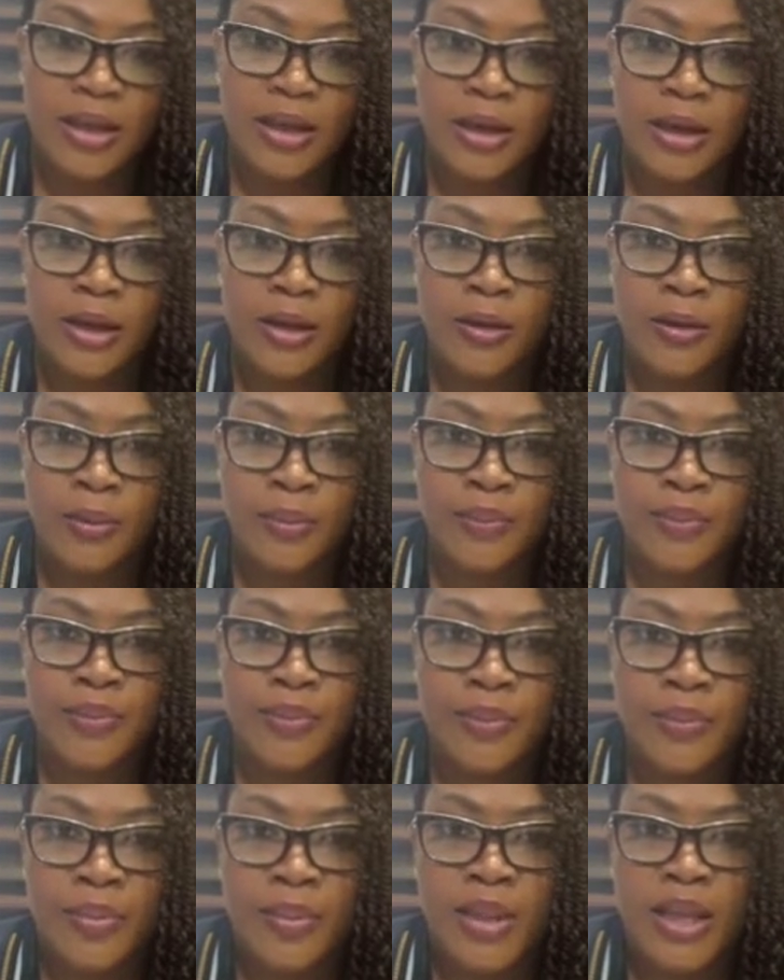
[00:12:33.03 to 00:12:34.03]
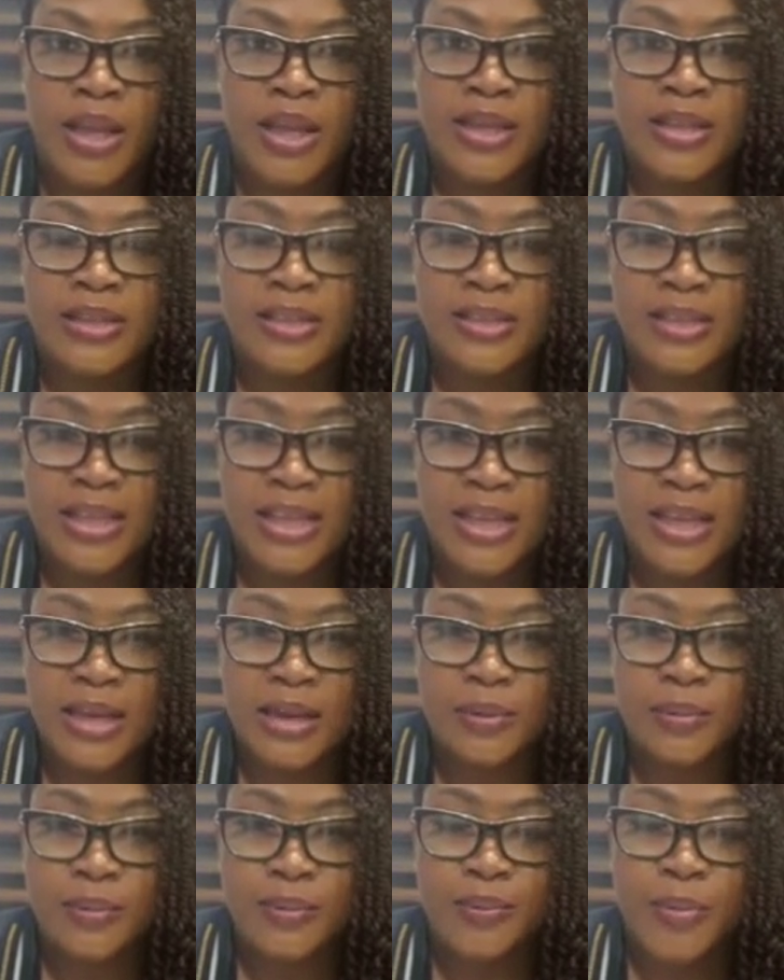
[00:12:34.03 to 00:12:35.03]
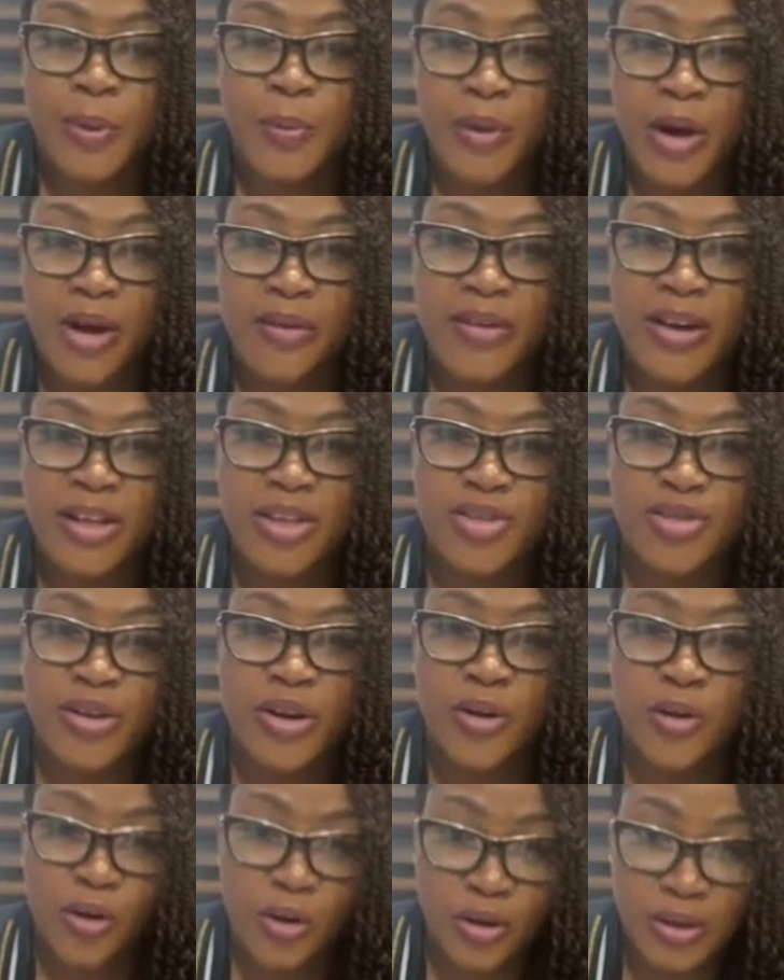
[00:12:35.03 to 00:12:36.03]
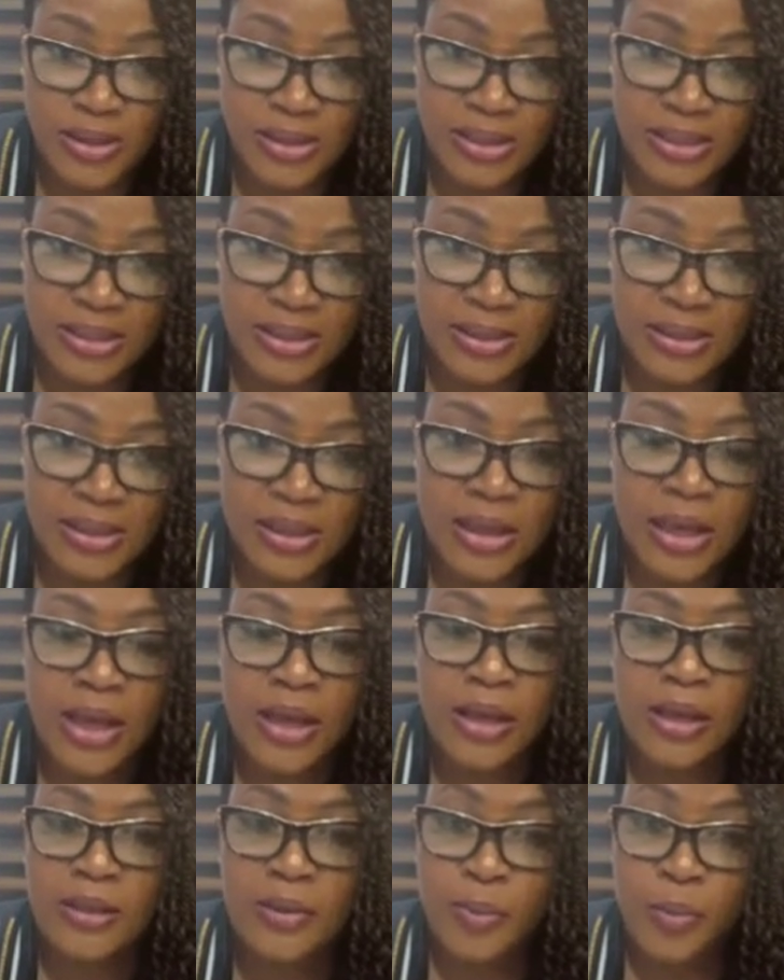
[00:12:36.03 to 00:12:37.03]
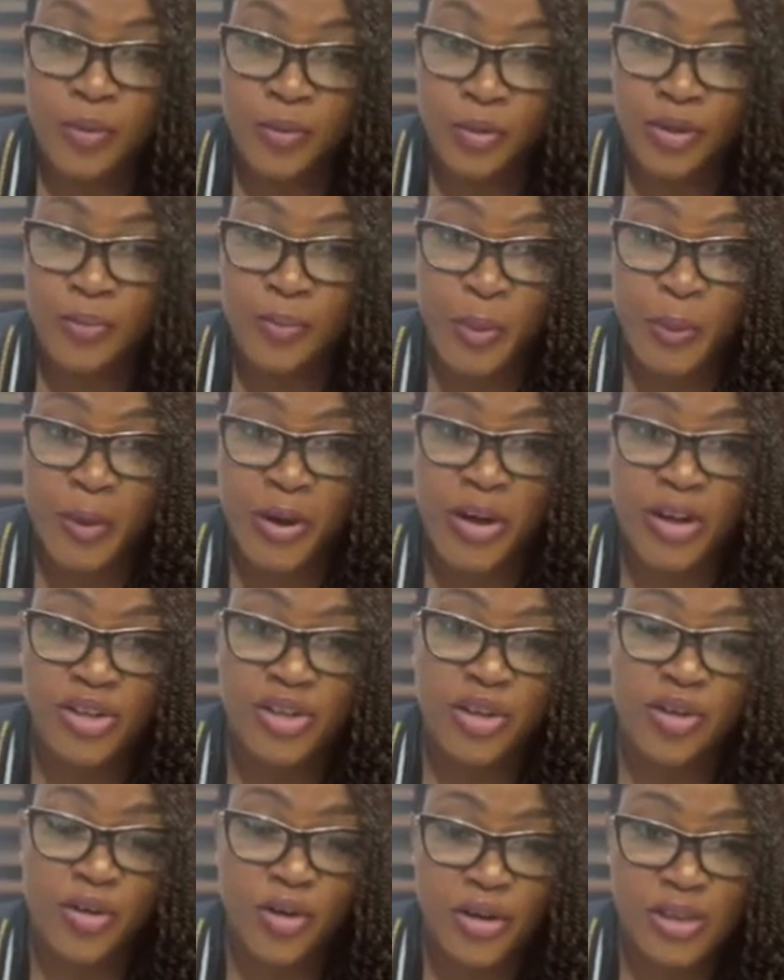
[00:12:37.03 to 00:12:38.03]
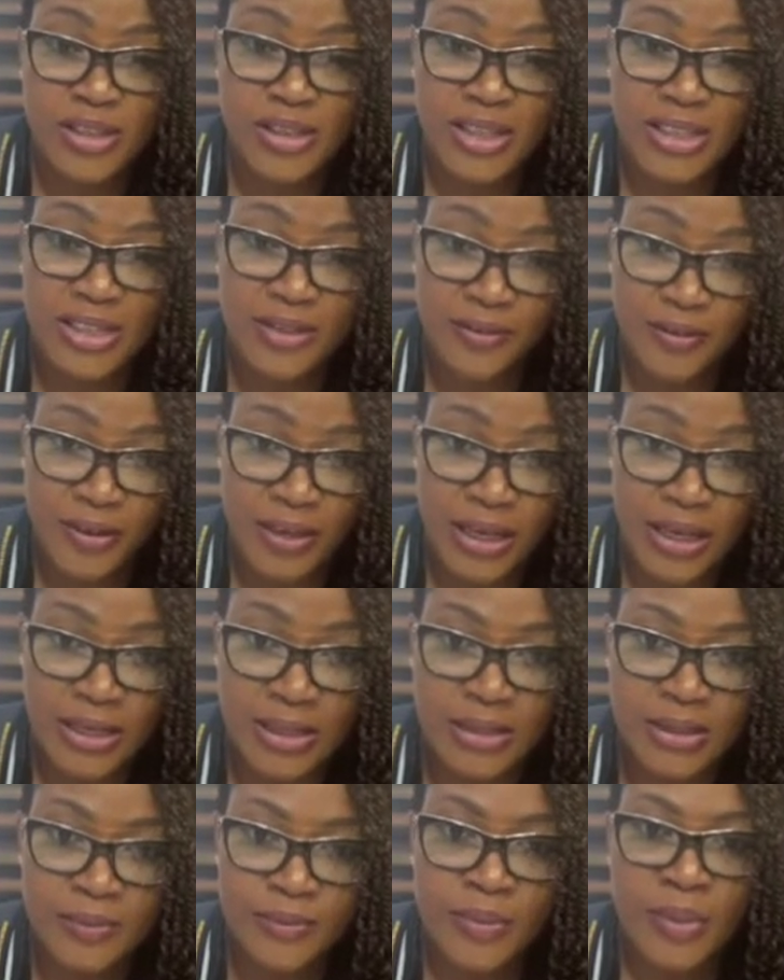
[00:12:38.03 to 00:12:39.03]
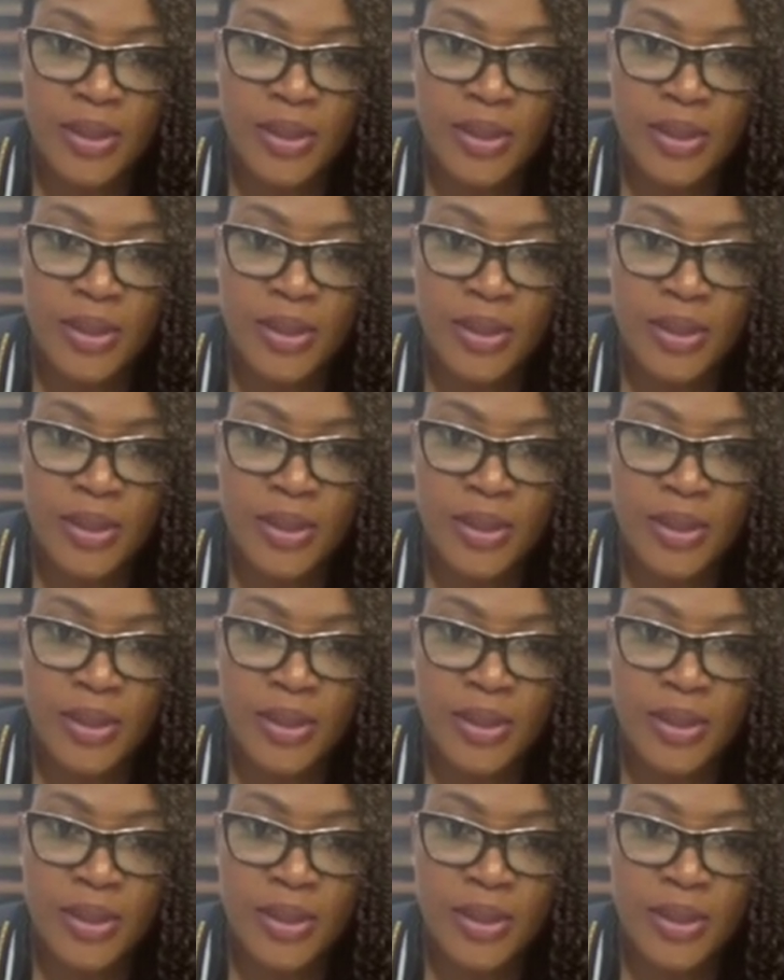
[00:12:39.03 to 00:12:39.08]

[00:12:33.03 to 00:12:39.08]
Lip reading: the preparatory courses, the preparatory course certificates,